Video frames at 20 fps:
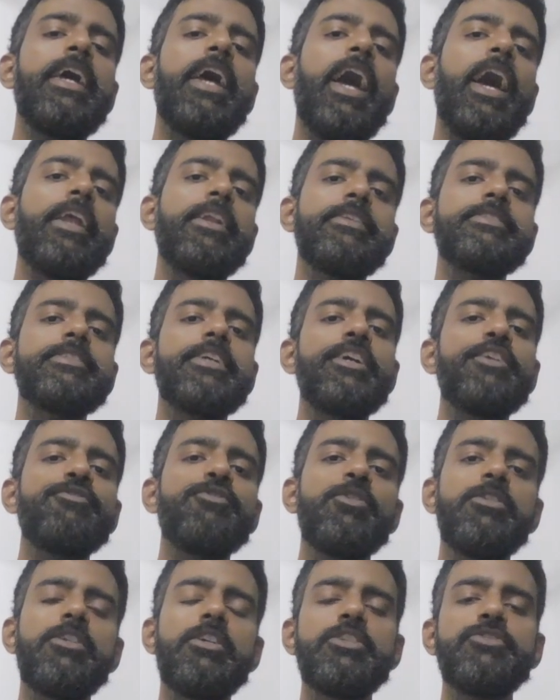And inside
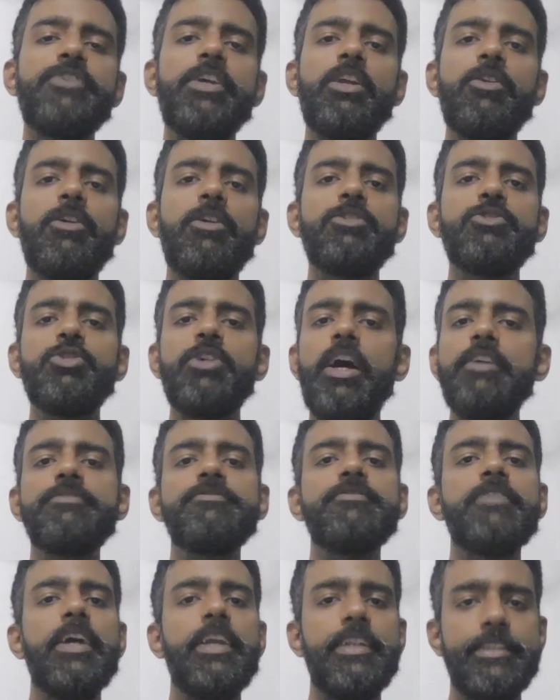folders, we can also have
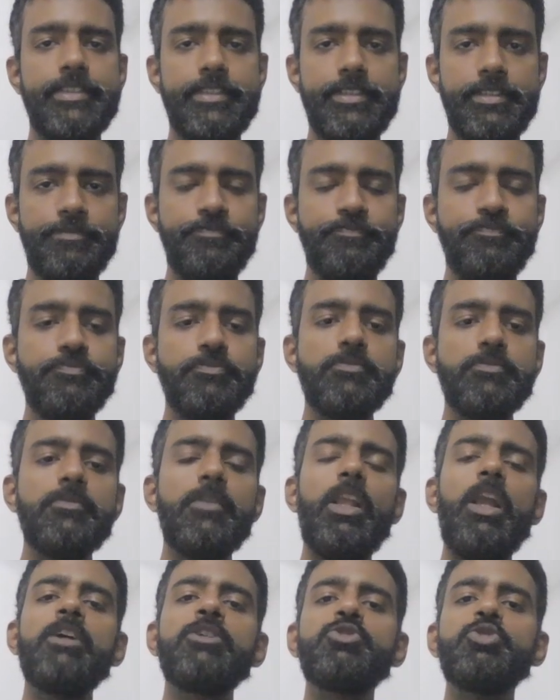files.
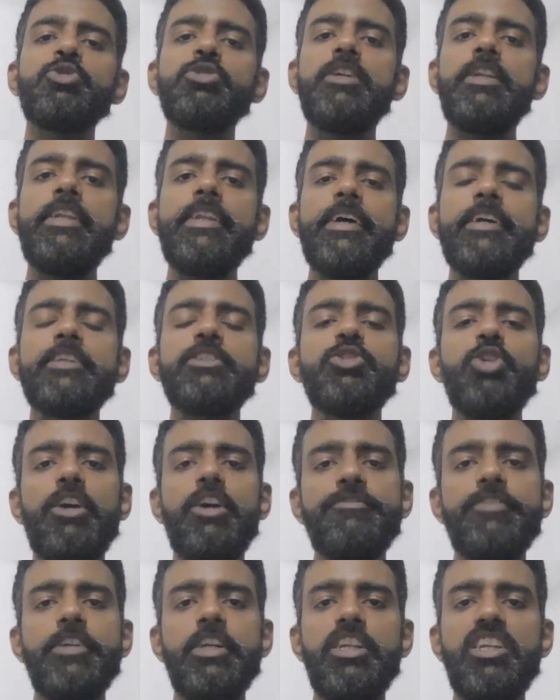So the Linux
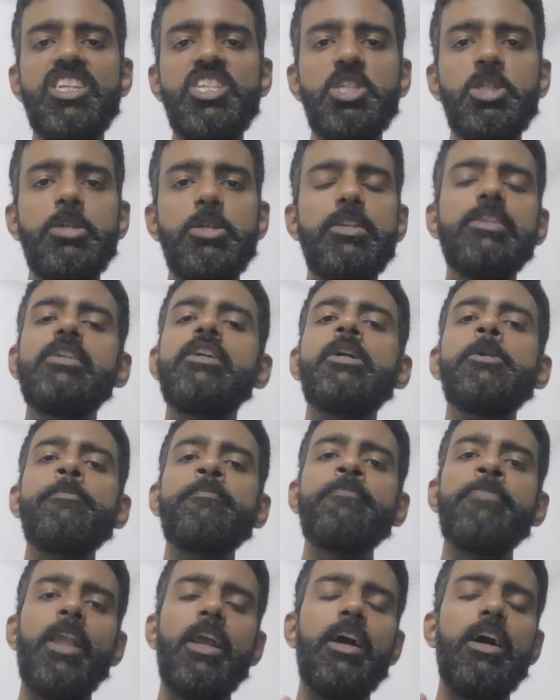configuration
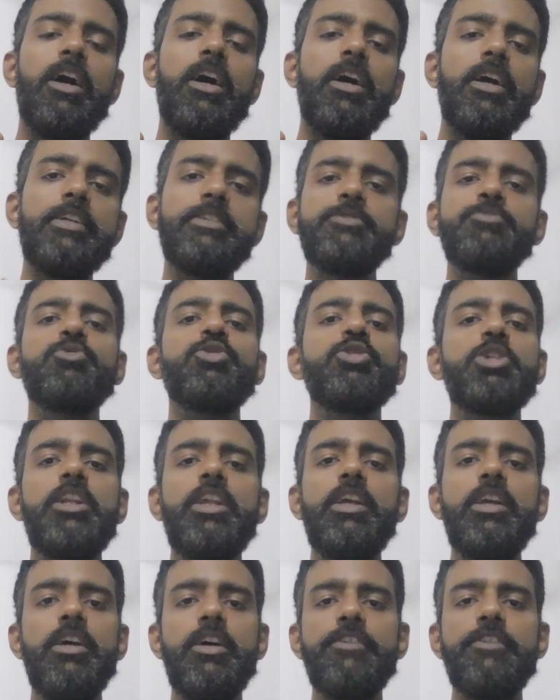is
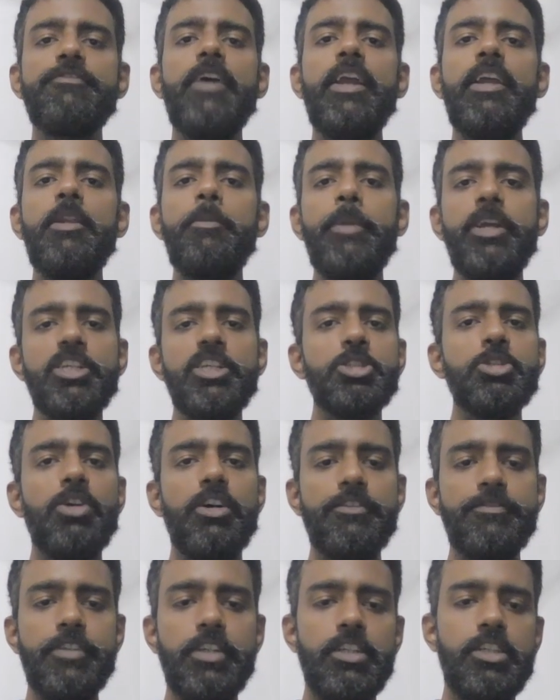mostly a file-based
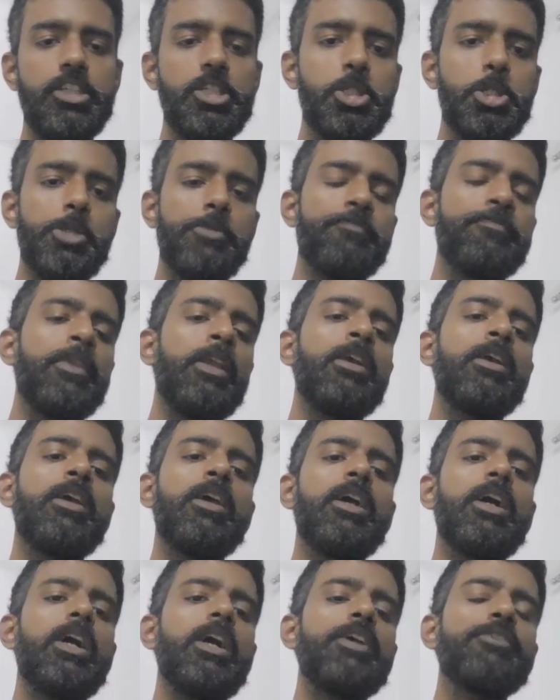configuration.
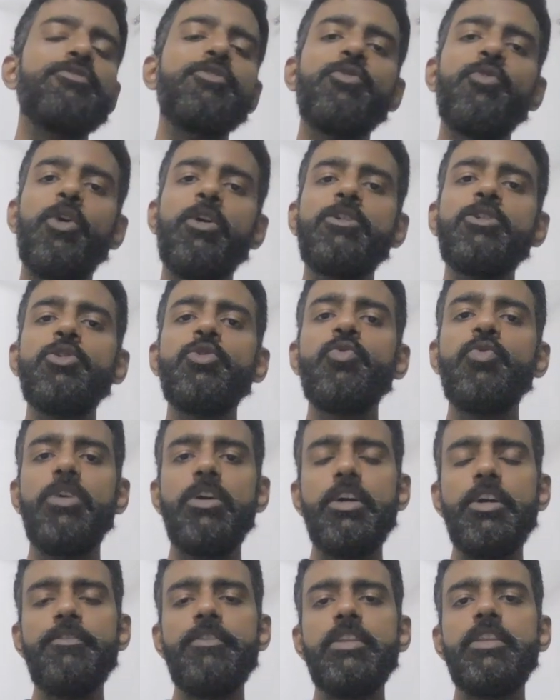If you want to
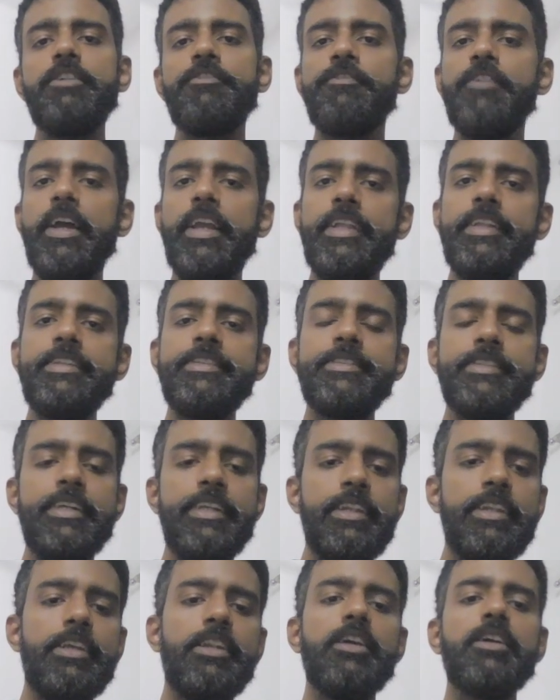work with the files
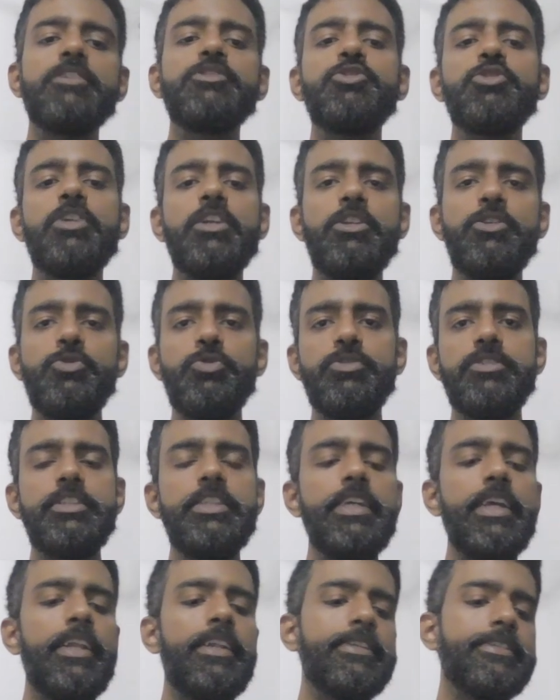in Linux, you can use
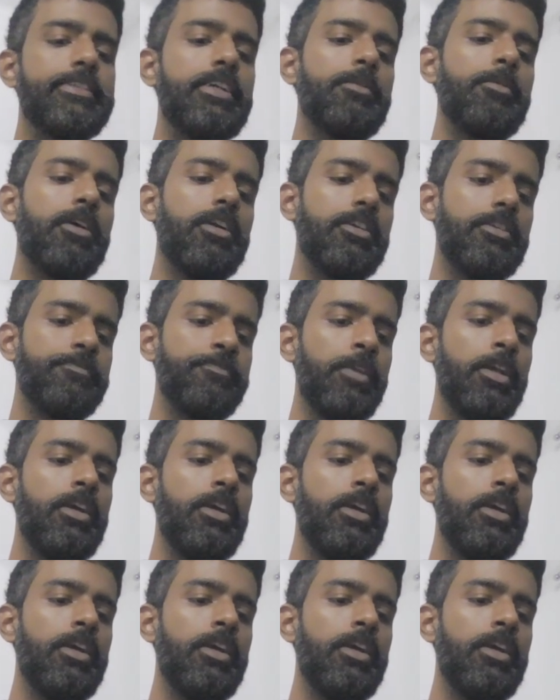the ls command.